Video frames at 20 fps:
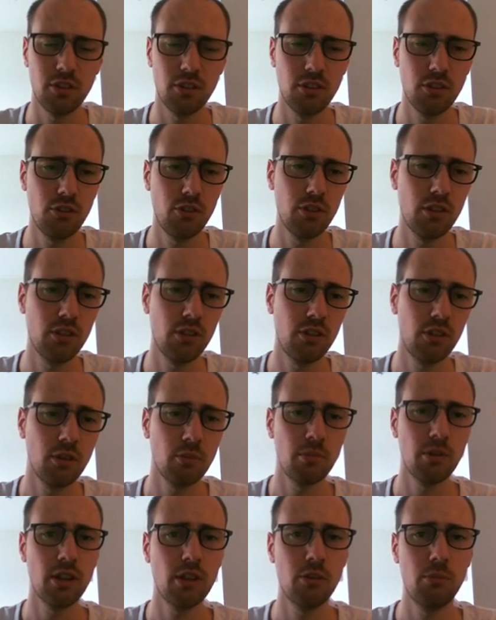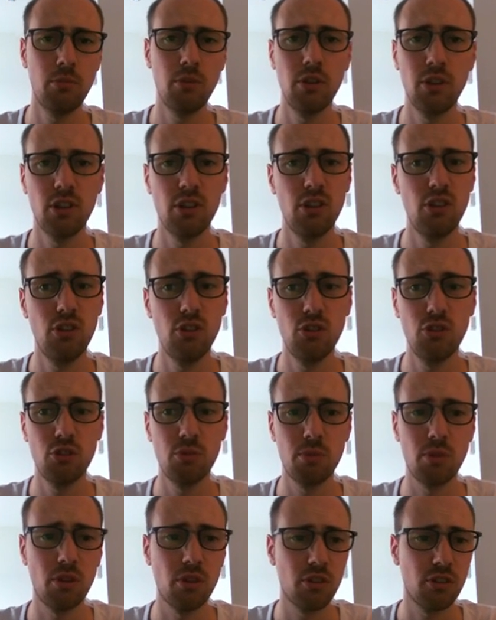and as you can see, Black is building a huge
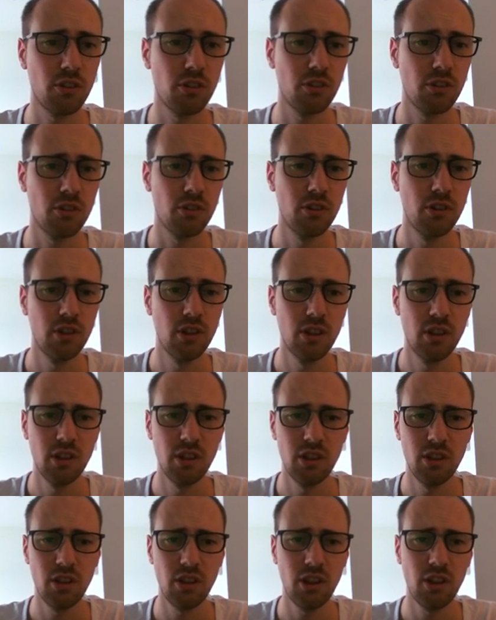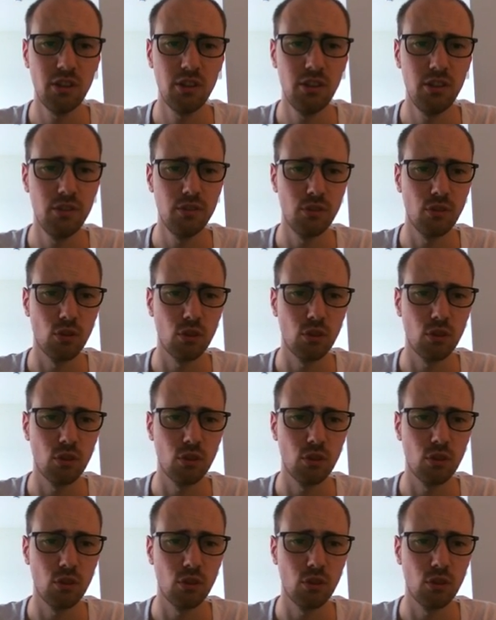pawn center. Knight d4,